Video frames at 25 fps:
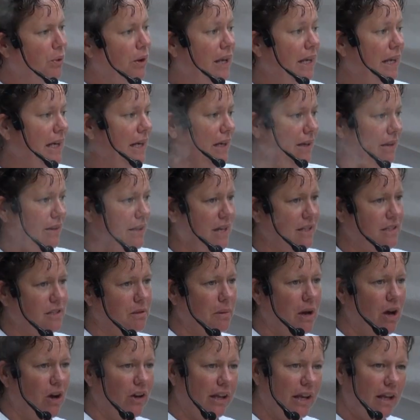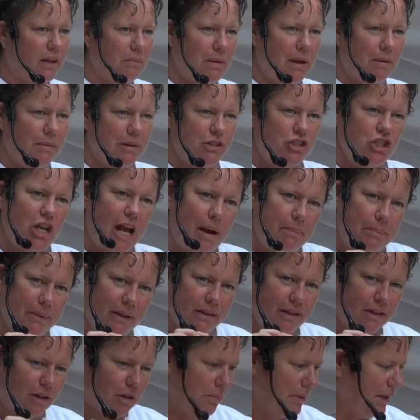pretty, and that's about it. Maybe chop a
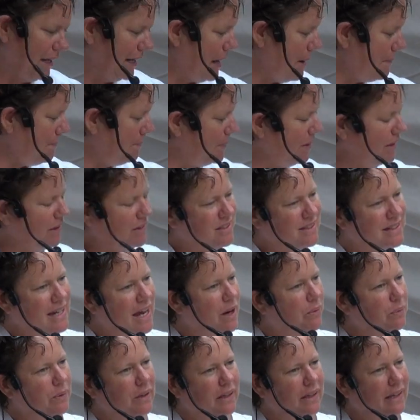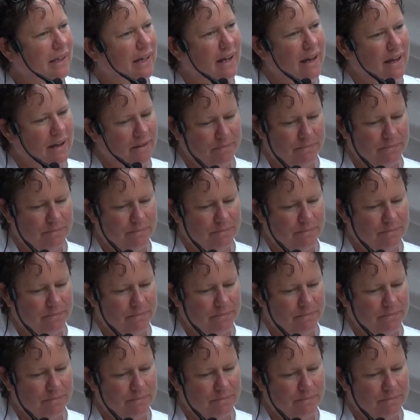little bit up, but it's not really